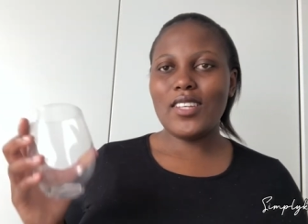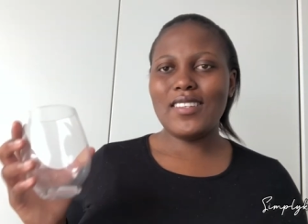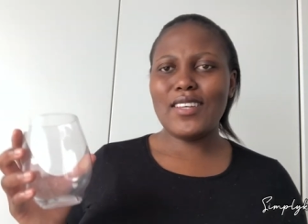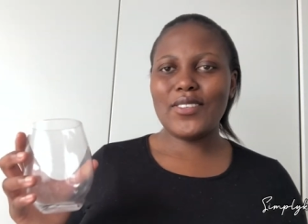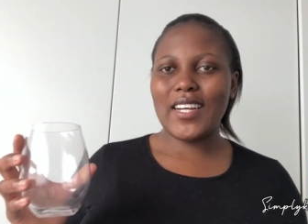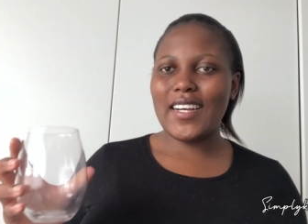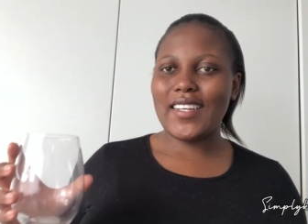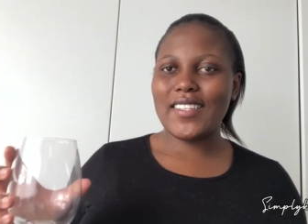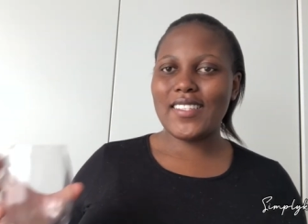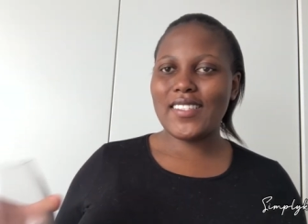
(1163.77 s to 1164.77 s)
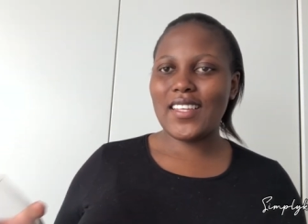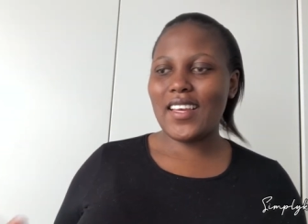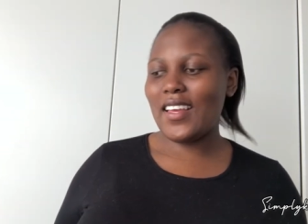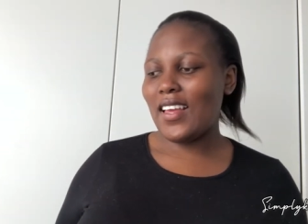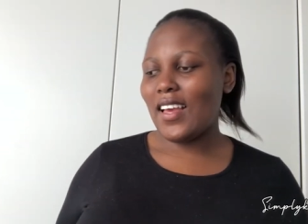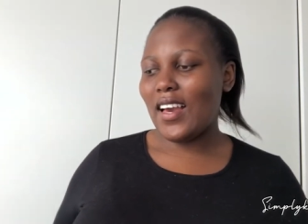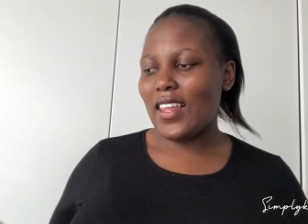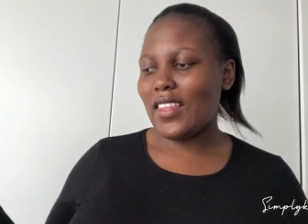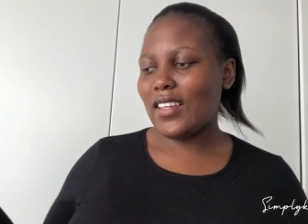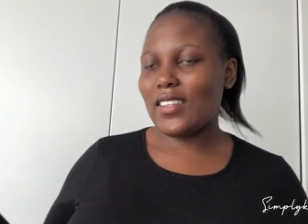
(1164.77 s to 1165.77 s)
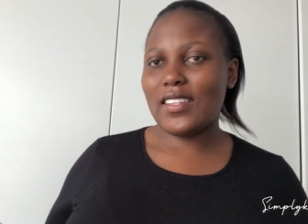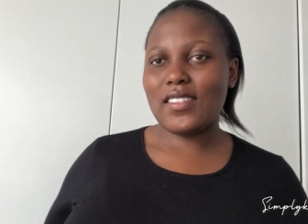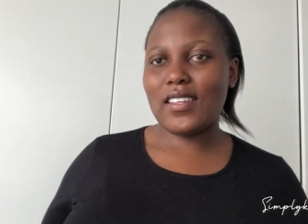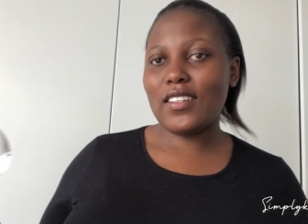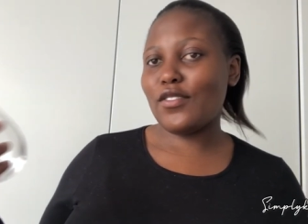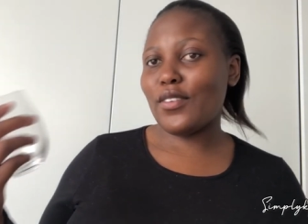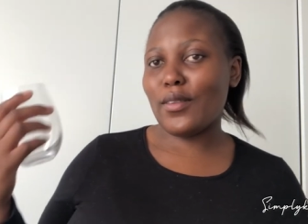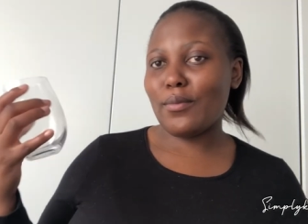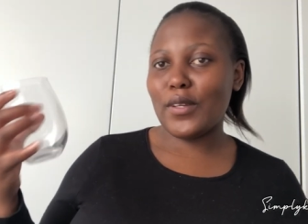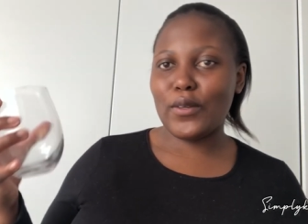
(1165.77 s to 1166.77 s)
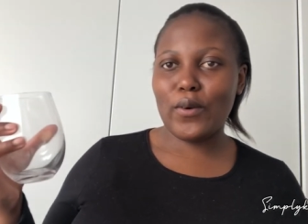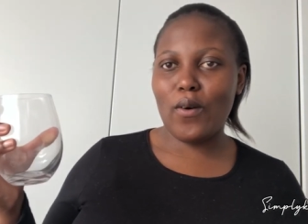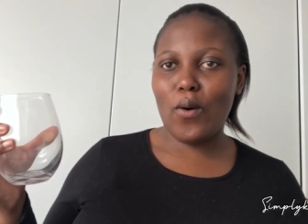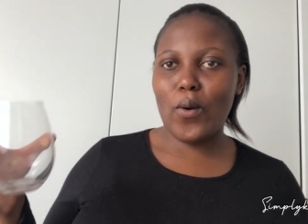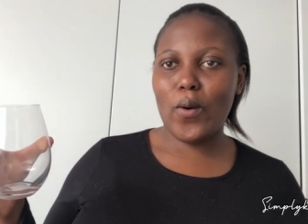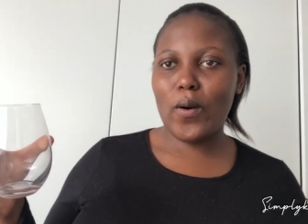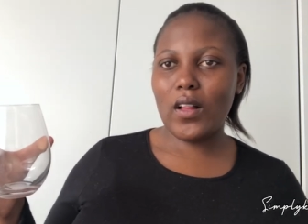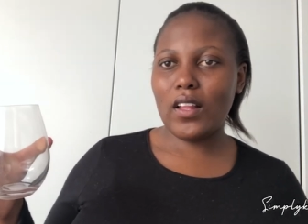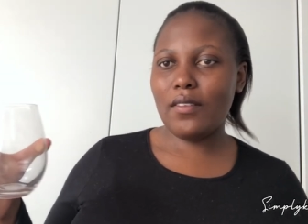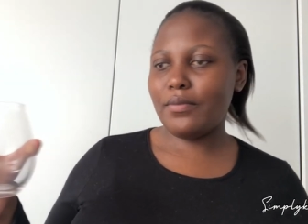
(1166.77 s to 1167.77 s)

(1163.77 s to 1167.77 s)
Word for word: yeah you guys I think that's it for the mini haul